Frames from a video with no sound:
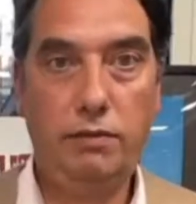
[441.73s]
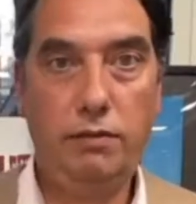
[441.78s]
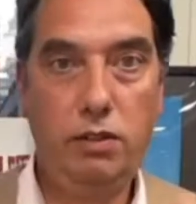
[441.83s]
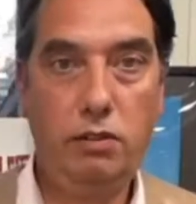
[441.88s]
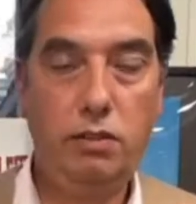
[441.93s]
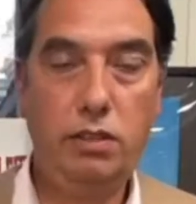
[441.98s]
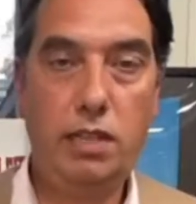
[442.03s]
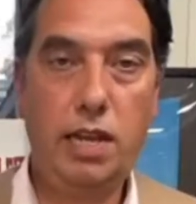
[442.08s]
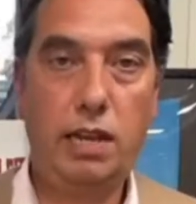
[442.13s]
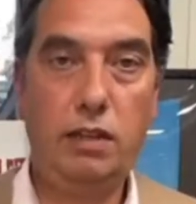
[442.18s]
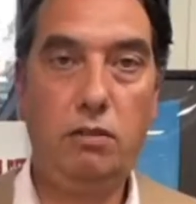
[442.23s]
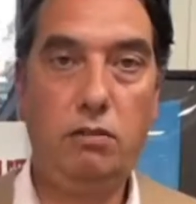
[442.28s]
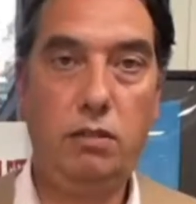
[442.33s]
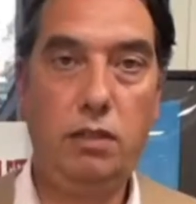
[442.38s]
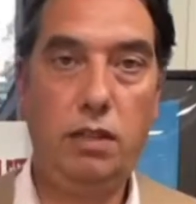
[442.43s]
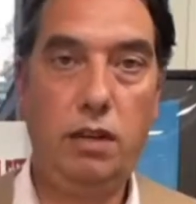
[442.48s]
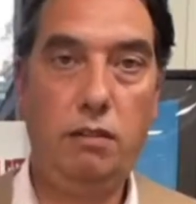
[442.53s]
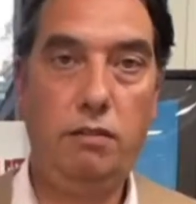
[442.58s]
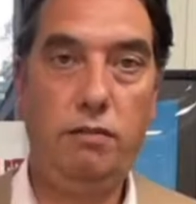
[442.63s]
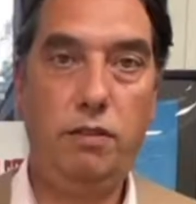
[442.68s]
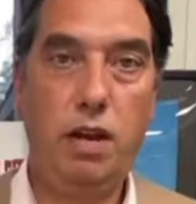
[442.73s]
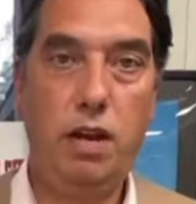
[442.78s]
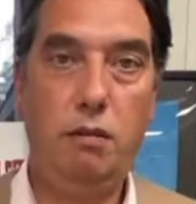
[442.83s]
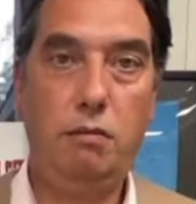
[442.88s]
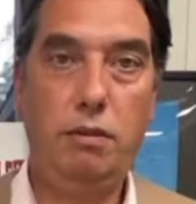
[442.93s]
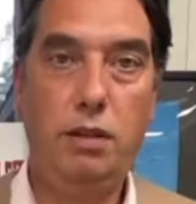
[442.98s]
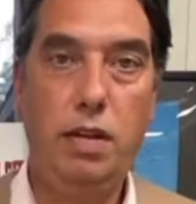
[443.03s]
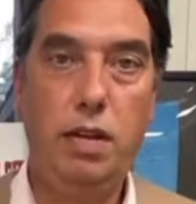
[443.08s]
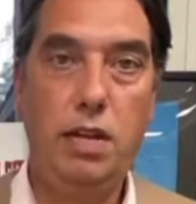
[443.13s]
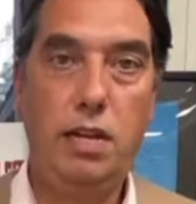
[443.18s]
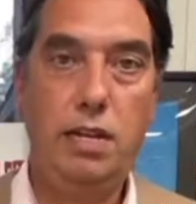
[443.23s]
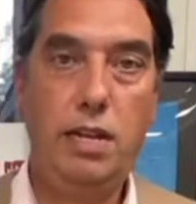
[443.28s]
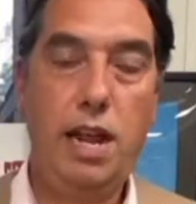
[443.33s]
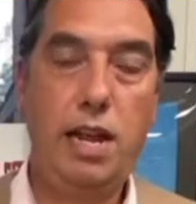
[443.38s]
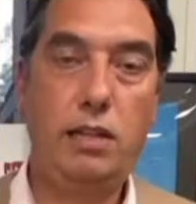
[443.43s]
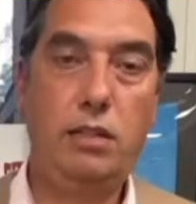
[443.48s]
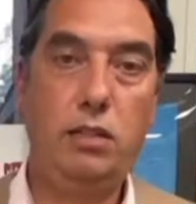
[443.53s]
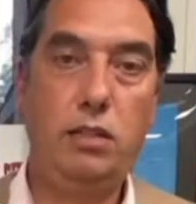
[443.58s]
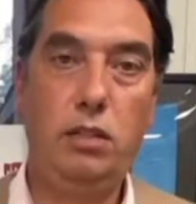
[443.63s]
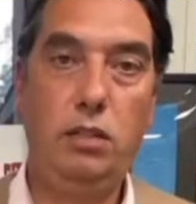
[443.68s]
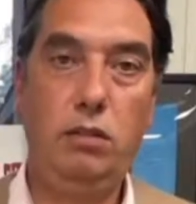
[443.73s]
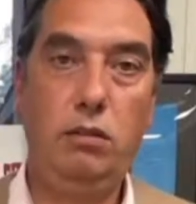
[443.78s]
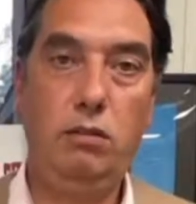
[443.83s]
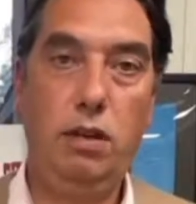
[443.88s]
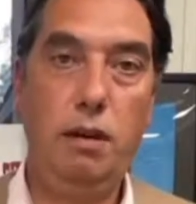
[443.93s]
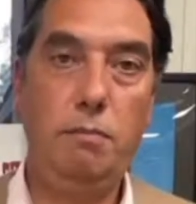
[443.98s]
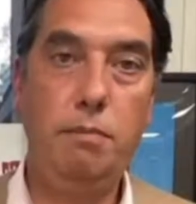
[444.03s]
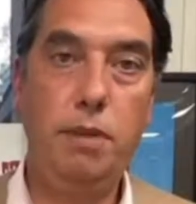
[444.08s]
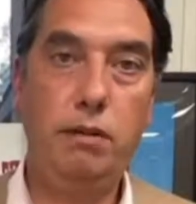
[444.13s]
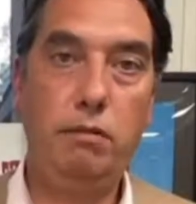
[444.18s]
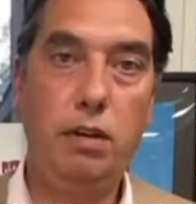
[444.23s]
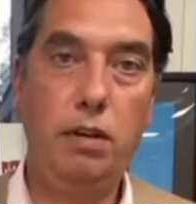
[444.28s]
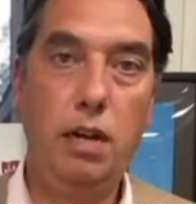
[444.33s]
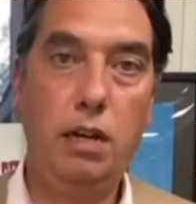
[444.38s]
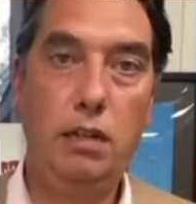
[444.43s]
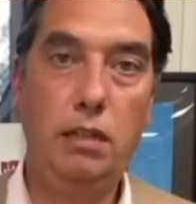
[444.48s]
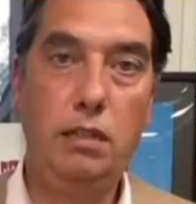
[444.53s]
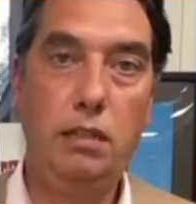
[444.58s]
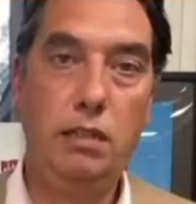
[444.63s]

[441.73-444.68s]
If you set yourself up next to a mirror,